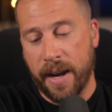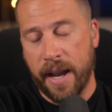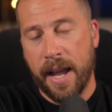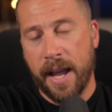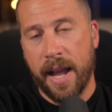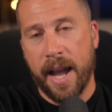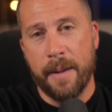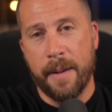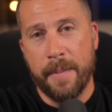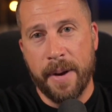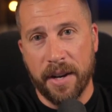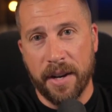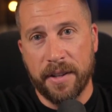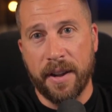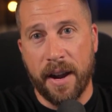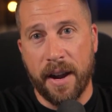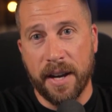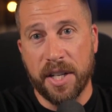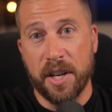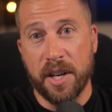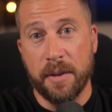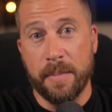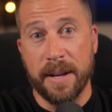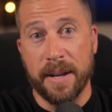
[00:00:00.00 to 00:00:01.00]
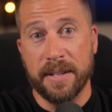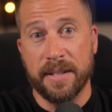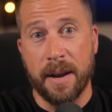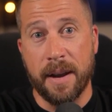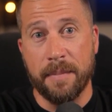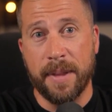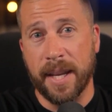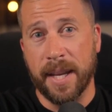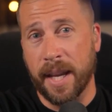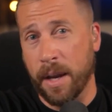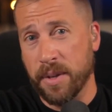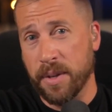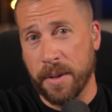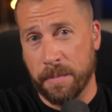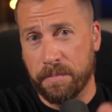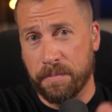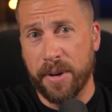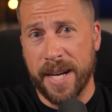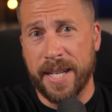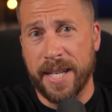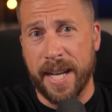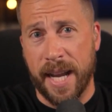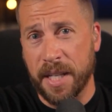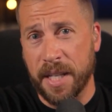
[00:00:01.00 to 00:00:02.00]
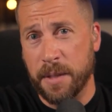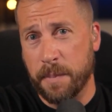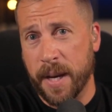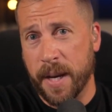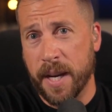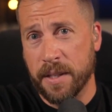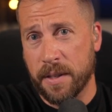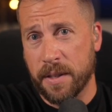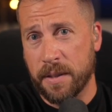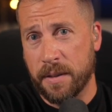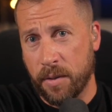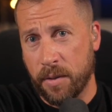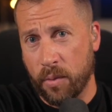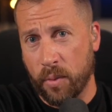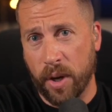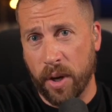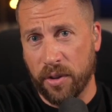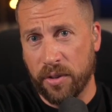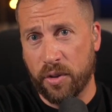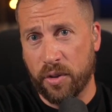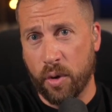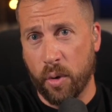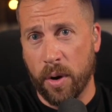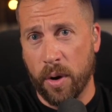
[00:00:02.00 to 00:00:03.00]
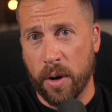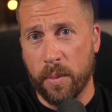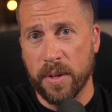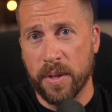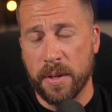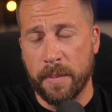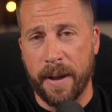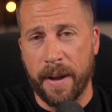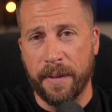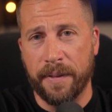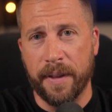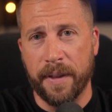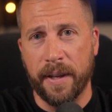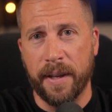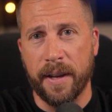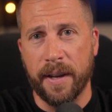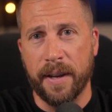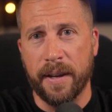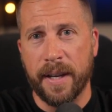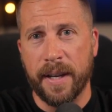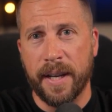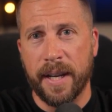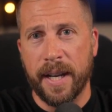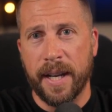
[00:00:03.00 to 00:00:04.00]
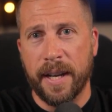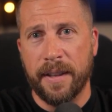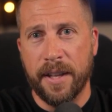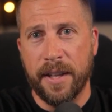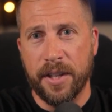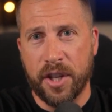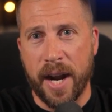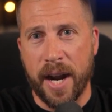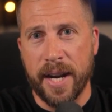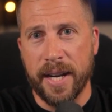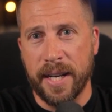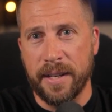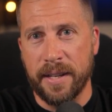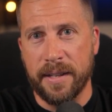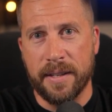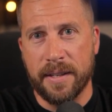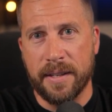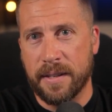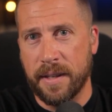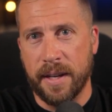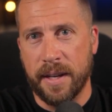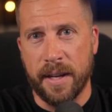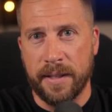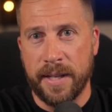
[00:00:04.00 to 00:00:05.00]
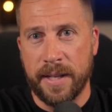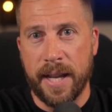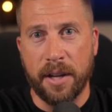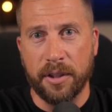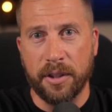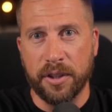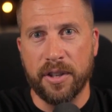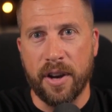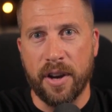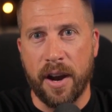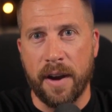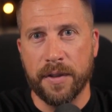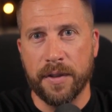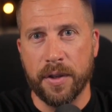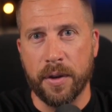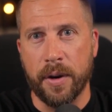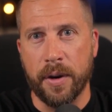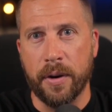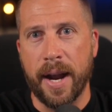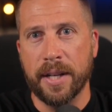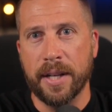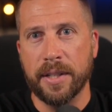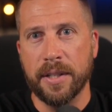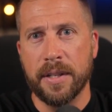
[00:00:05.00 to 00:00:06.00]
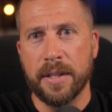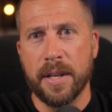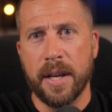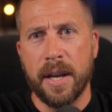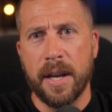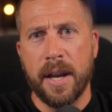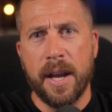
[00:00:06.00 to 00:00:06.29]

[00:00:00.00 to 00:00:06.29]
I'm here to talk to you about something. It was a pretense, because the real story was about the Chinese intelligence officer interactions.